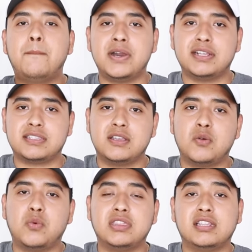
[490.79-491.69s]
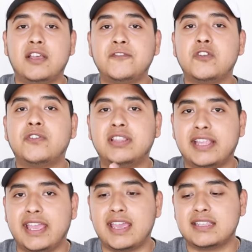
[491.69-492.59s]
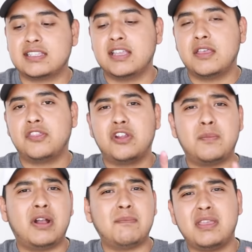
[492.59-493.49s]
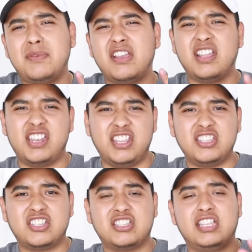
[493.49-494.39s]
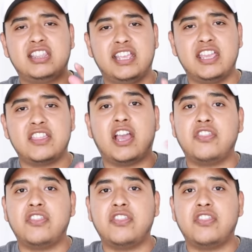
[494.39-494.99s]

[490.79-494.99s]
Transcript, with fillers: But with the leftover legs, they're about maybe an inch in length.